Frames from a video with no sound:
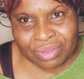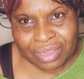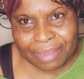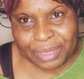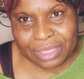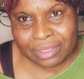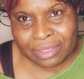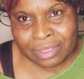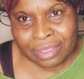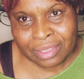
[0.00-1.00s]
I mean,
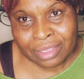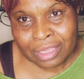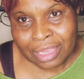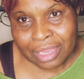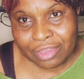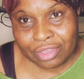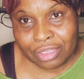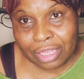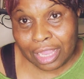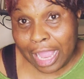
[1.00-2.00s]

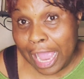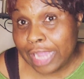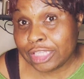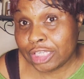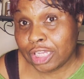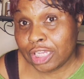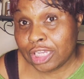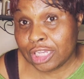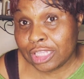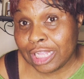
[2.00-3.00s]
I think
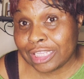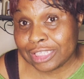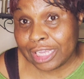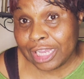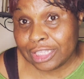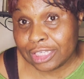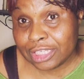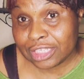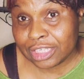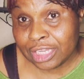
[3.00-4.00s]
that the
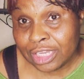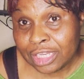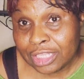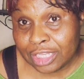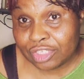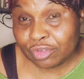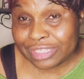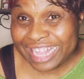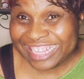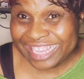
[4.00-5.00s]
scientist needs to
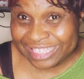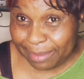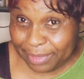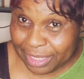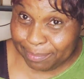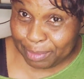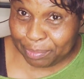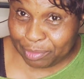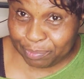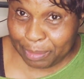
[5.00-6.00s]
start examining
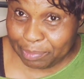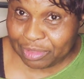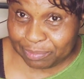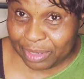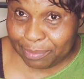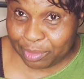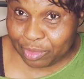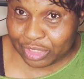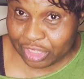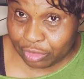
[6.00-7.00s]
people's brain,
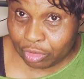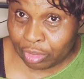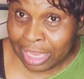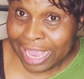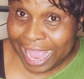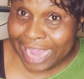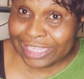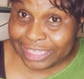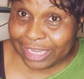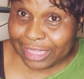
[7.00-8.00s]
because, you know, I
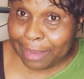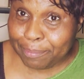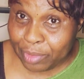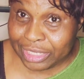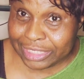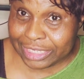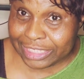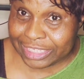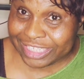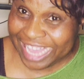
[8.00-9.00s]
think that
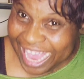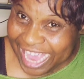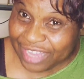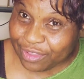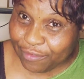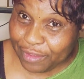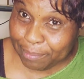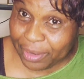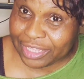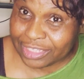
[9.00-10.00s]
politics is kind of a
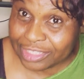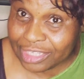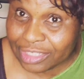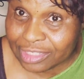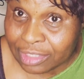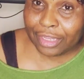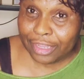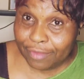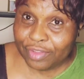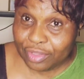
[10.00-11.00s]
brain disease,
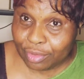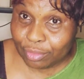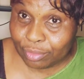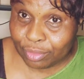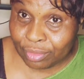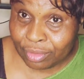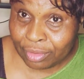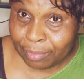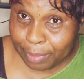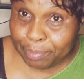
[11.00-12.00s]
even though
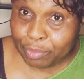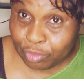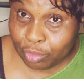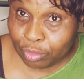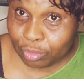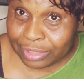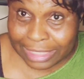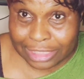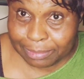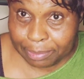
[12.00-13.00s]
people know that
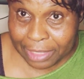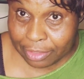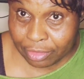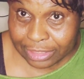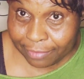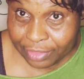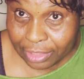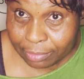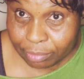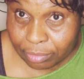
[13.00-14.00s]
these people are not serving them.